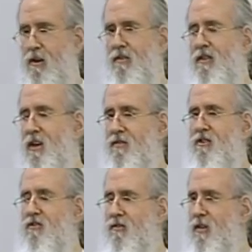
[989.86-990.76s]
part of the
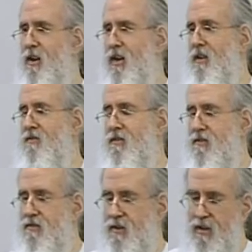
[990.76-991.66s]
definition of God is
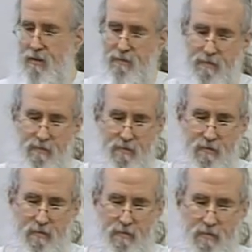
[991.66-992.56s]
this uh,
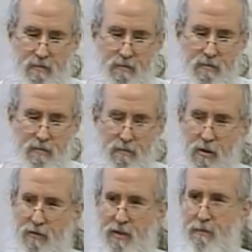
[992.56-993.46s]

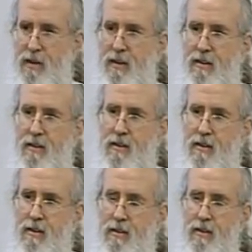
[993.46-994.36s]
perfect being,
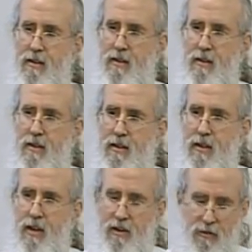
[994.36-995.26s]

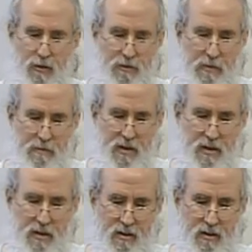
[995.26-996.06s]
kind of ultimate being.